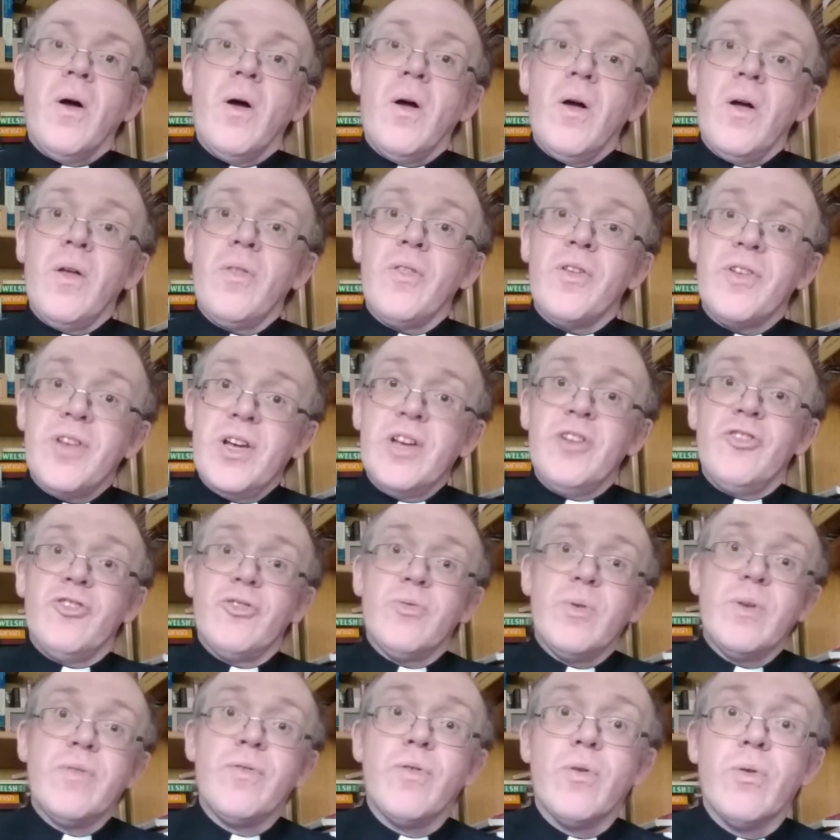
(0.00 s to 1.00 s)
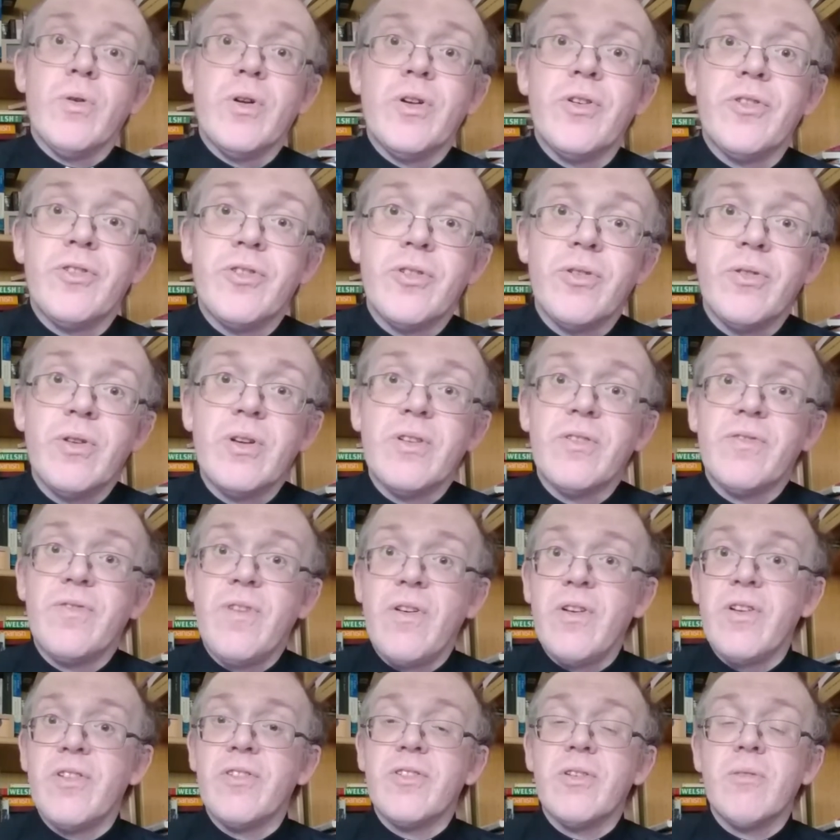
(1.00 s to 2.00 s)
And the danger we fall into is
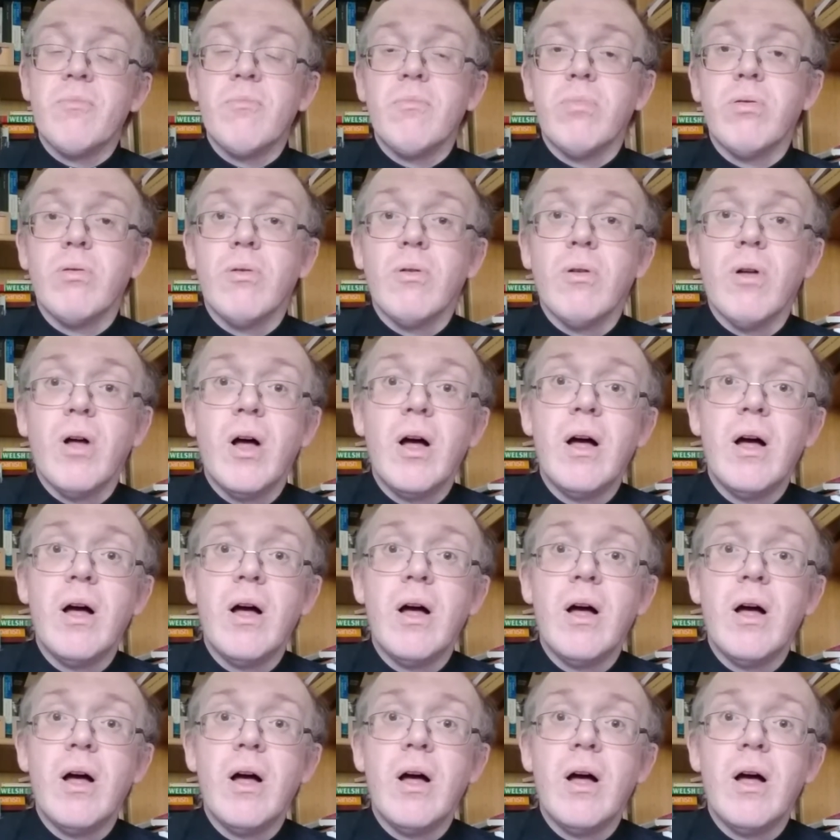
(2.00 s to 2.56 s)
very simple.